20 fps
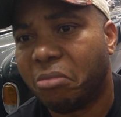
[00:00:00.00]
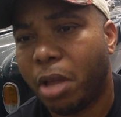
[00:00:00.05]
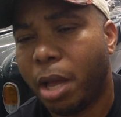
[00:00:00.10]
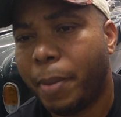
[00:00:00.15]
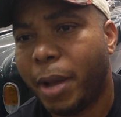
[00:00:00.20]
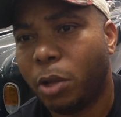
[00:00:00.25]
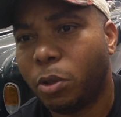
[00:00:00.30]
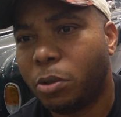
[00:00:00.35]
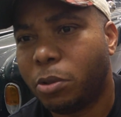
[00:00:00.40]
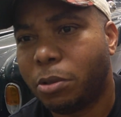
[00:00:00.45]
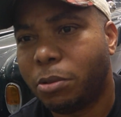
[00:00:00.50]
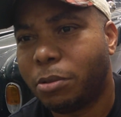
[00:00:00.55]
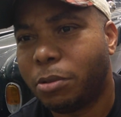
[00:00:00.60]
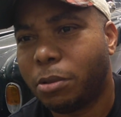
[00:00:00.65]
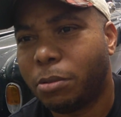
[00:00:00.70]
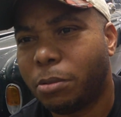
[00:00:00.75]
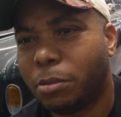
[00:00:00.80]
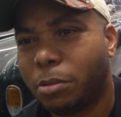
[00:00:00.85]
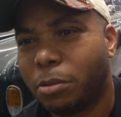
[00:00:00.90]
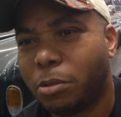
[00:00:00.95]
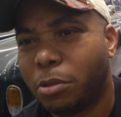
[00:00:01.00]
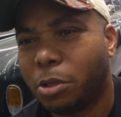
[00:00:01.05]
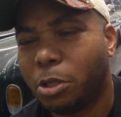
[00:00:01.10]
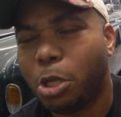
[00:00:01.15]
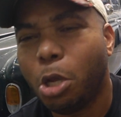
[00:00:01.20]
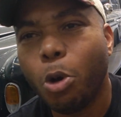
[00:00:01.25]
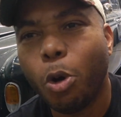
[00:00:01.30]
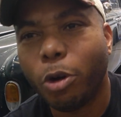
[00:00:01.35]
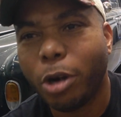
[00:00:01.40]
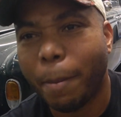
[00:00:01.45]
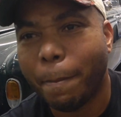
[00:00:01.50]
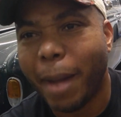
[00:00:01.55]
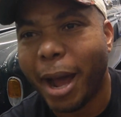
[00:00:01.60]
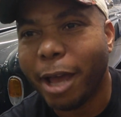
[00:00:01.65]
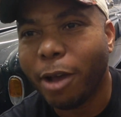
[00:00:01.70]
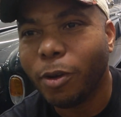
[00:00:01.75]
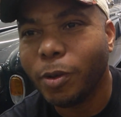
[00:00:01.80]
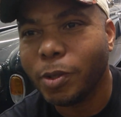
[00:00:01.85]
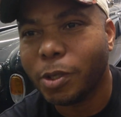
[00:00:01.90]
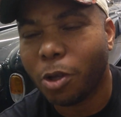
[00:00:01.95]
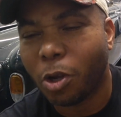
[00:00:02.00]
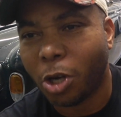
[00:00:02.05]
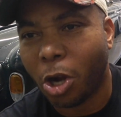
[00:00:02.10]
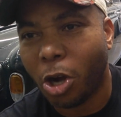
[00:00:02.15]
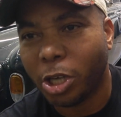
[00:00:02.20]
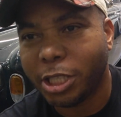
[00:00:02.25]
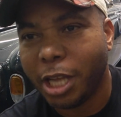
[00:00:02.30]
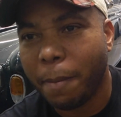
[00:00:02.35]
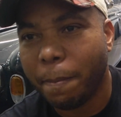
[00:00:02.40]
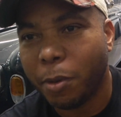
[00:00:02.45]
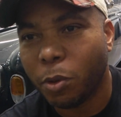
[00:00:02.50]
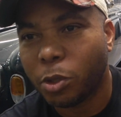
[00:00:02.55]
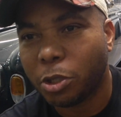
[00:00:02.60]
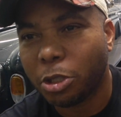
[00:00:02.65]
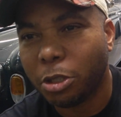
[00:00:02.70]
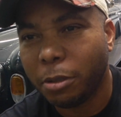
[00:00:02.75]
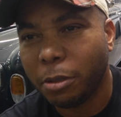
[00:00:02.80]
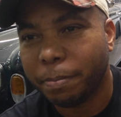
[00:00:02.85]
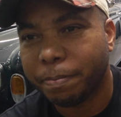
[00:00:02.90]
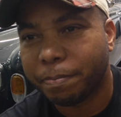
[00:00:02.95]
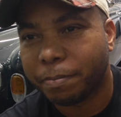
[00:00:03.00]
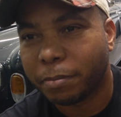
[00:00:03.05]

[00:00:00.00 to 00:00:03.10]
about 200 miles on an Octane Booster,